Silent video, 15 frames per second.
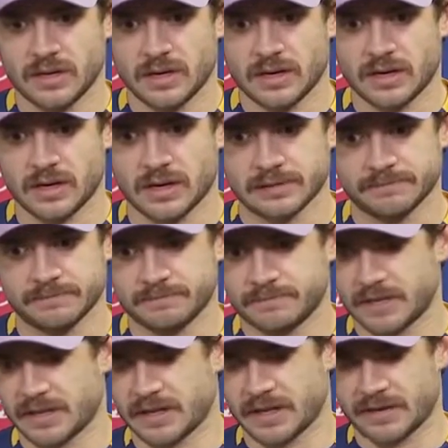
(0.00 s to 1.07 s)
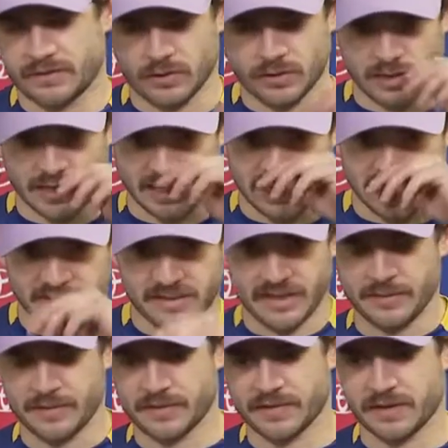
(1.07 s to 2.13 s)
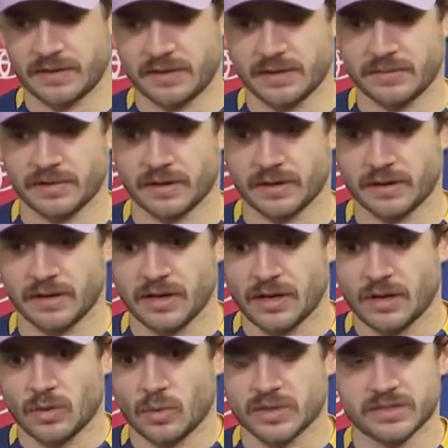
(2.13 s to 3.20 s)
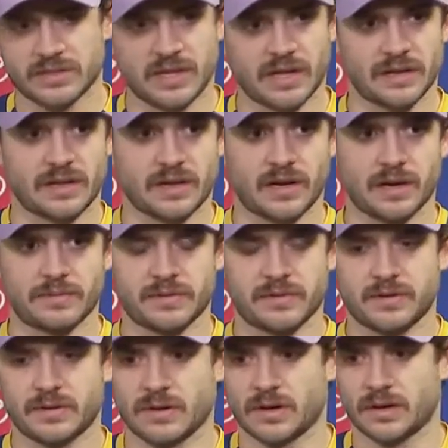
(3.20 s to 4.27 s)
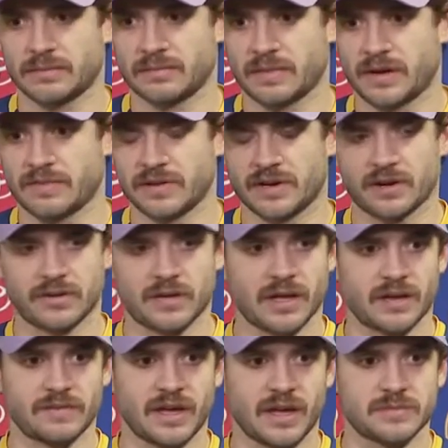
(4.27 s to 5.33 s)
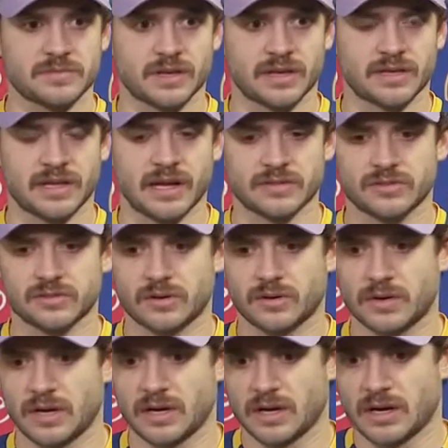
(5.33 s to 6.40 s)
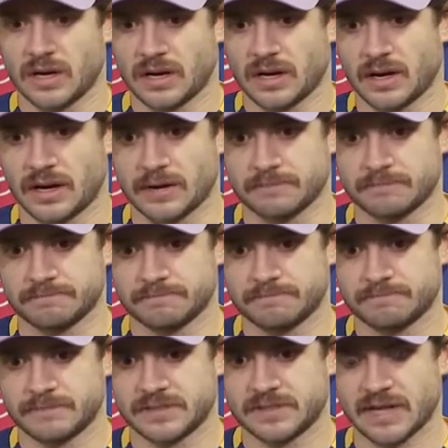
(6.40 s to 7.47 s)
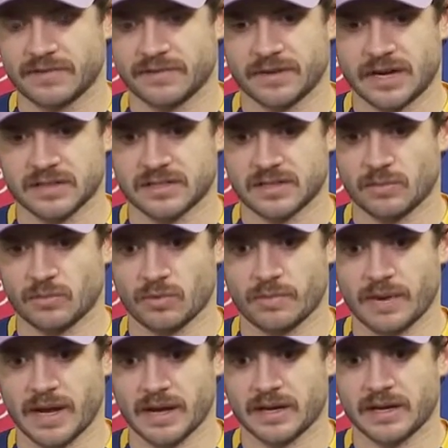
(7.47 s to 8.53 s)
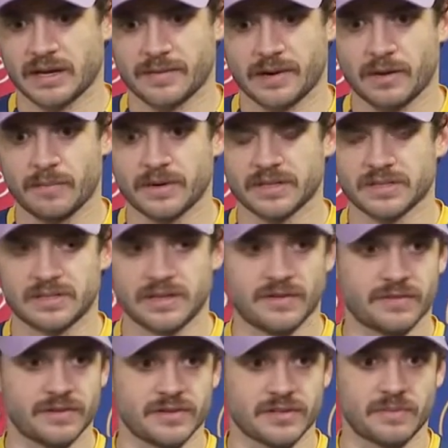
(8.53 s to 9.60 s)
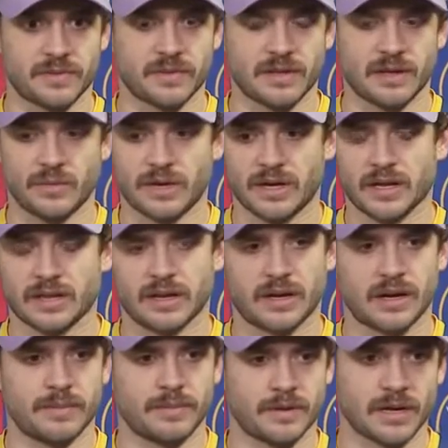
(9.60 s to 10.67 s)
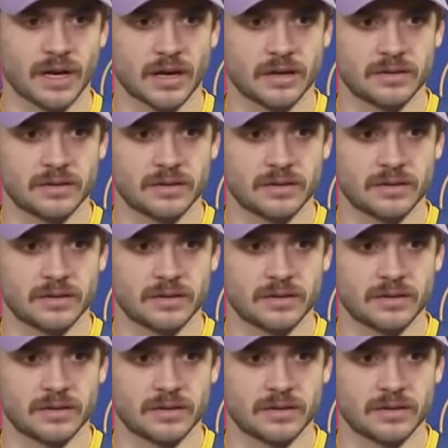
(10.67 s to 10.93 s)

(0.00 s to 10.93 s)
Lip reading: I think if you look at any team, even the teams that win Stanley Cups every year, they have games like that. So it's definitely not something we're panicking about, but it's definitely something that we can't let happen again.